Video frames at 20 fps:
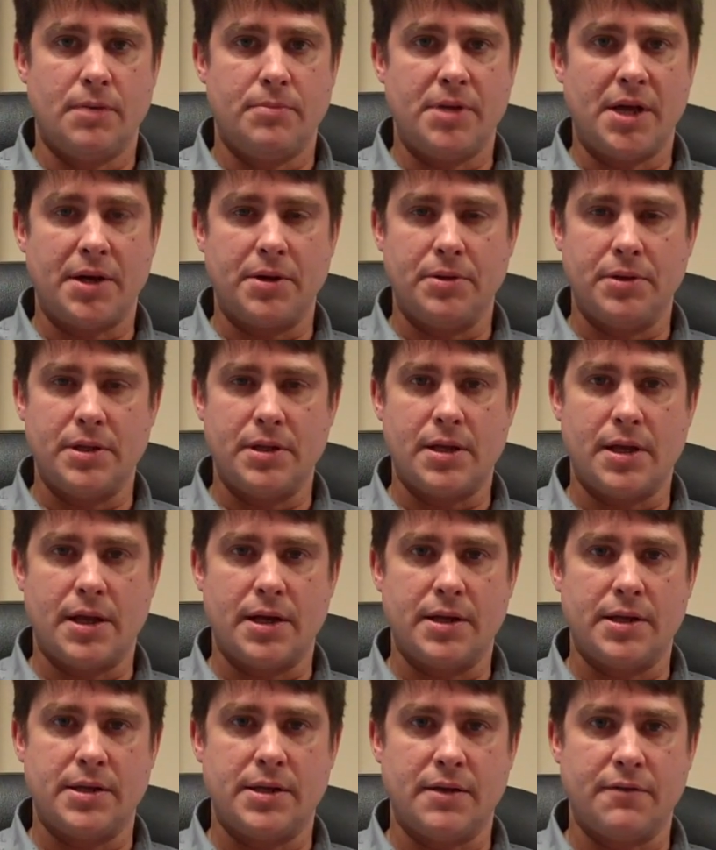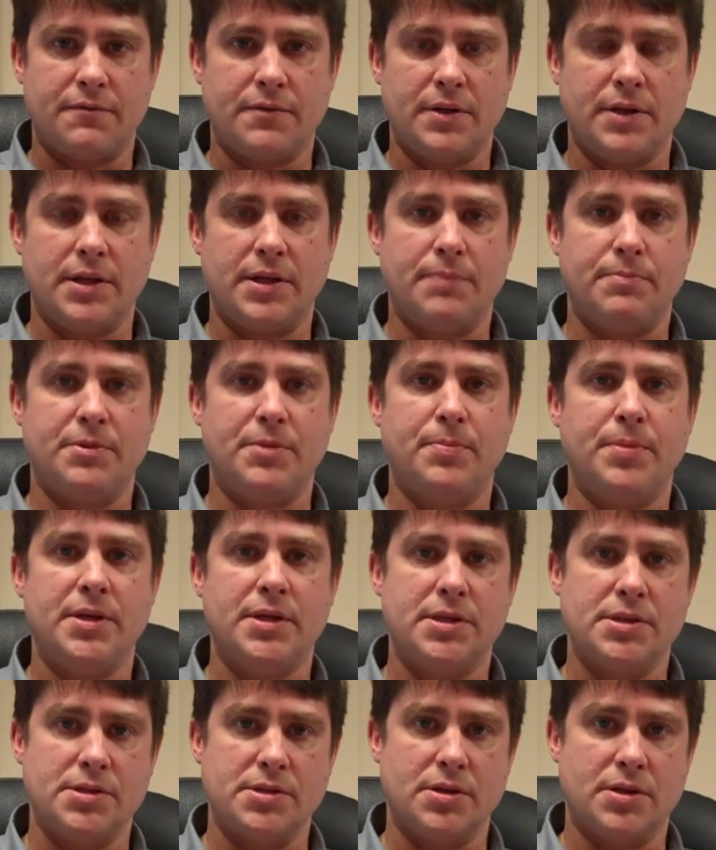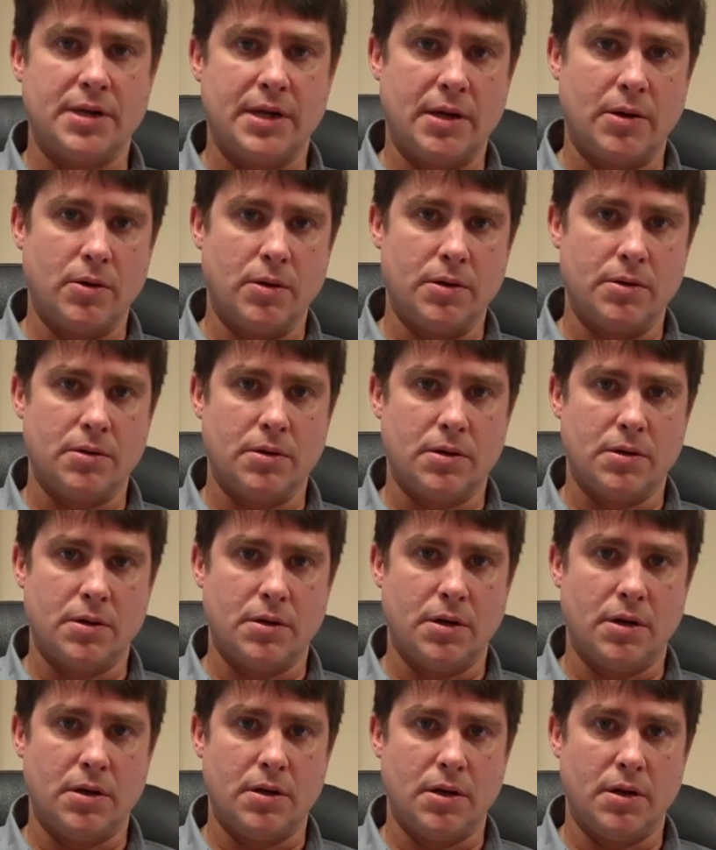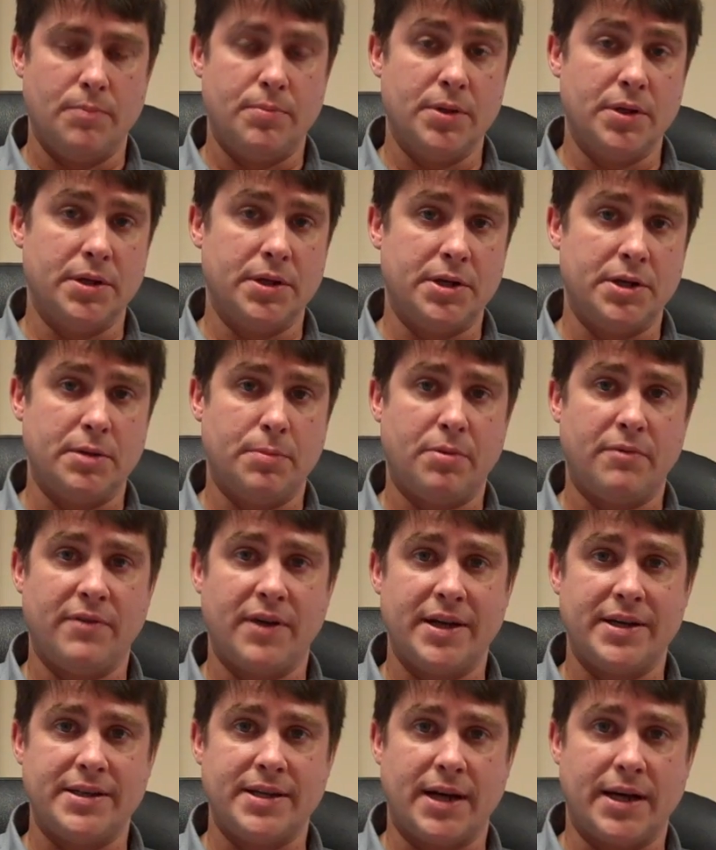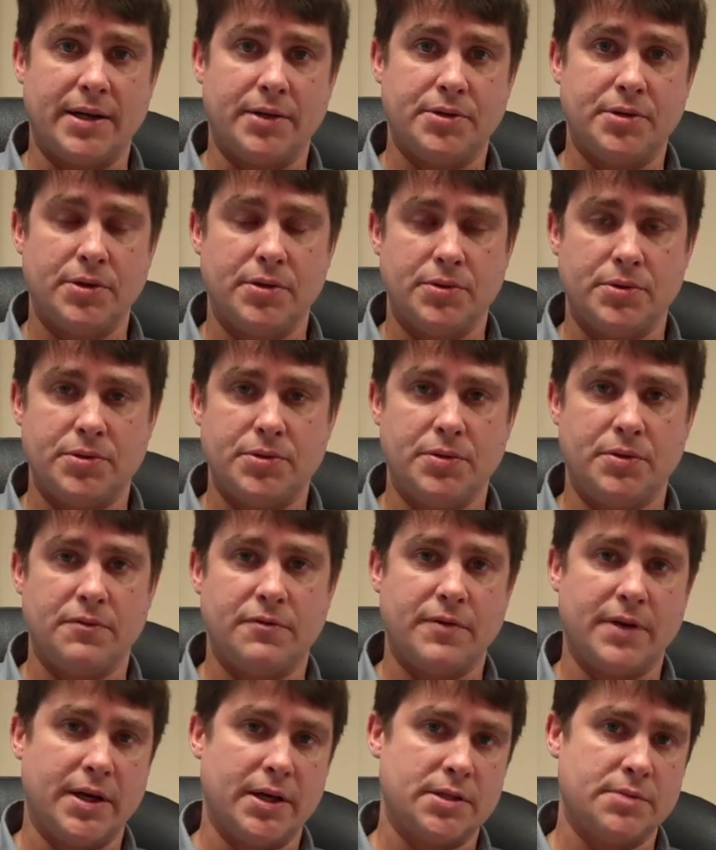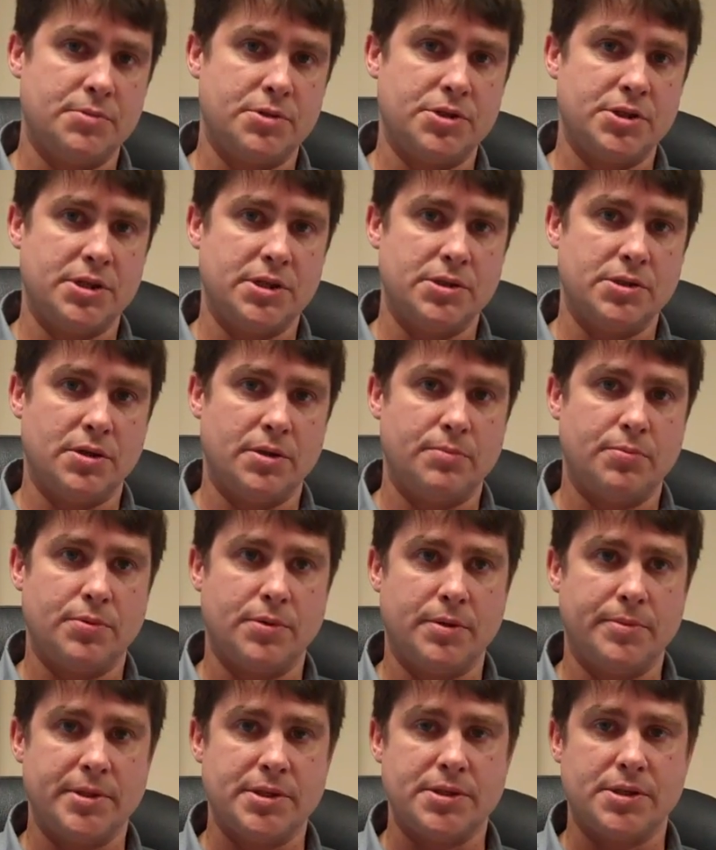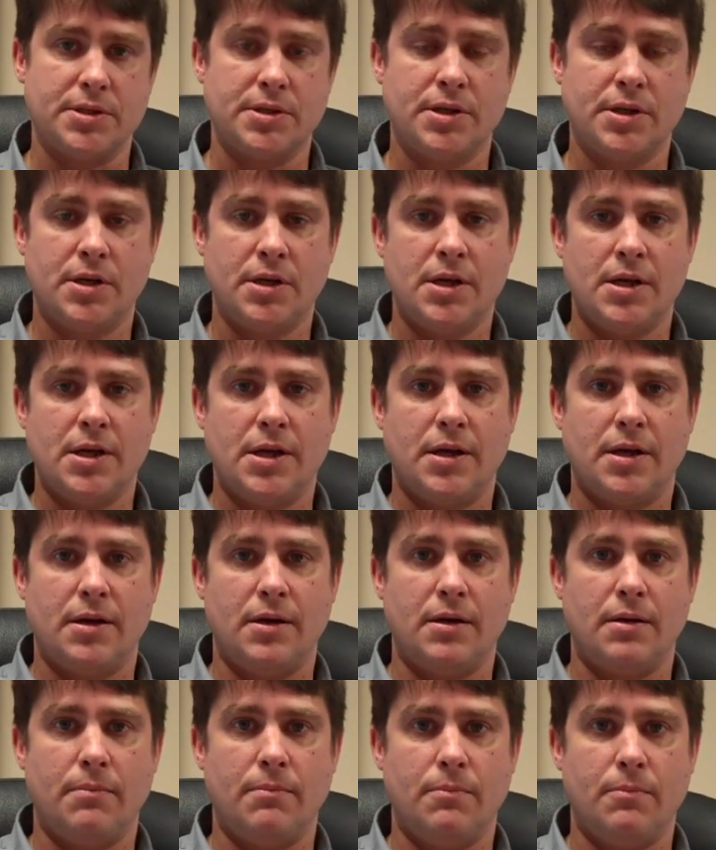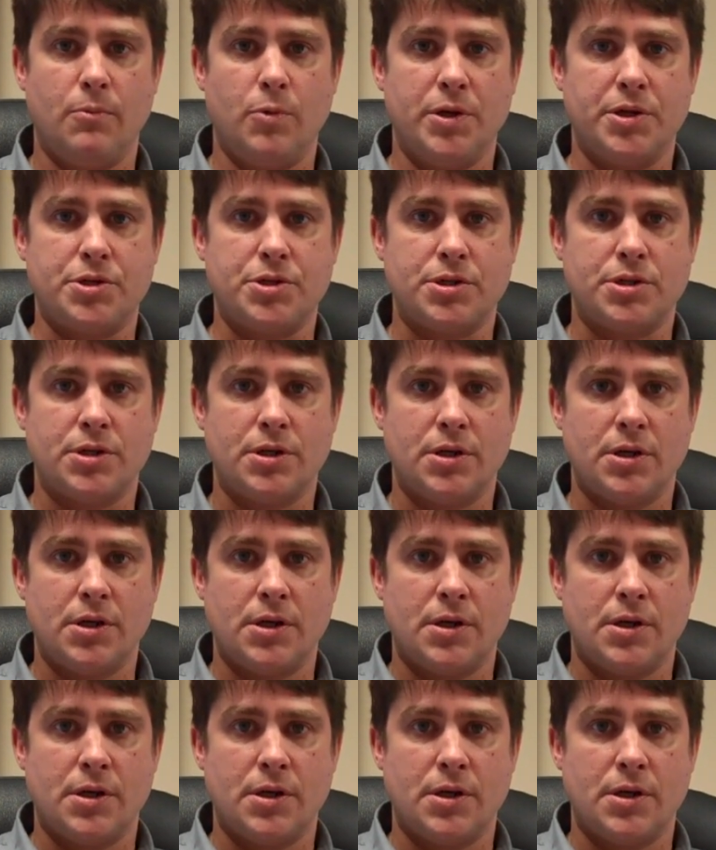Not only that, it definitely depends on our ability to provide dial tone to the fax machines on premise, which,